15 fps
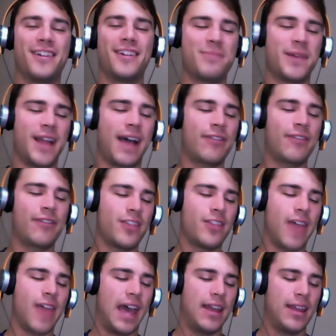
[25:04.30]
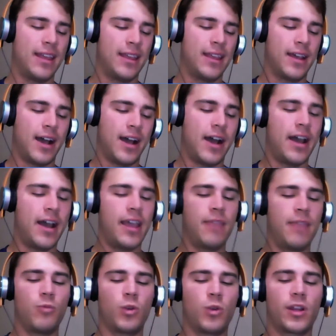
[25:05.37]
But after that, I am
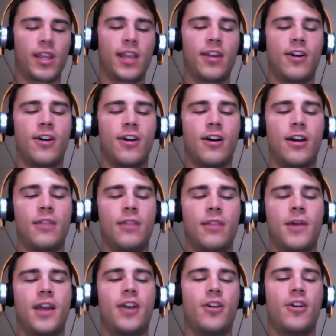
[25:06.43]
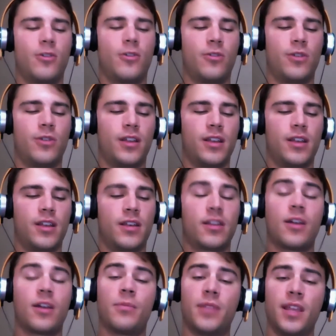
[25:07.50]
working on my own
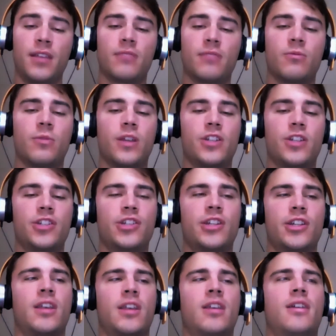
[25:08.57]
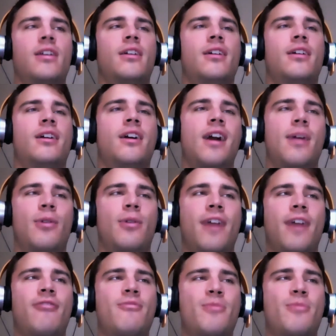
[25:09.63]
company, which I will
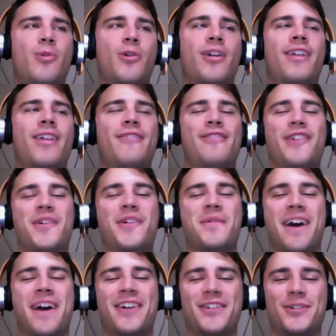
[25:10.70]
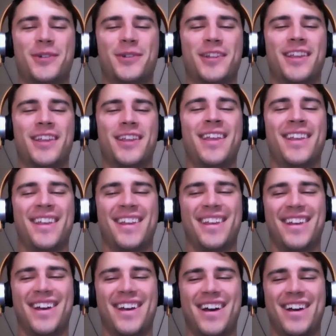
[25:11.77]
have more info about shortly.
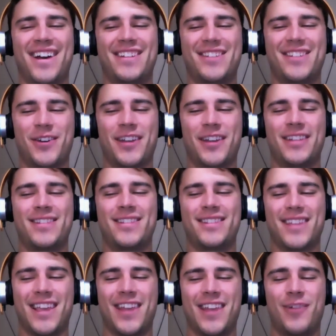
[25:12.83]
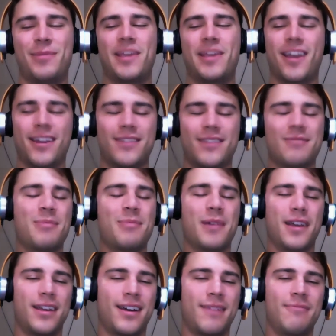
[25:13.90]
So it'll be good,
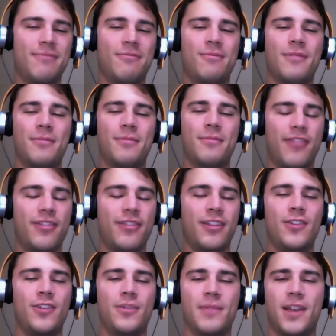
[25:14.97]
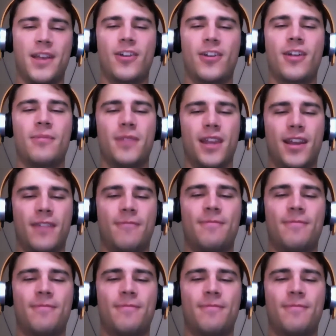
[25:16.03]
but I'm definitely doing my own company now.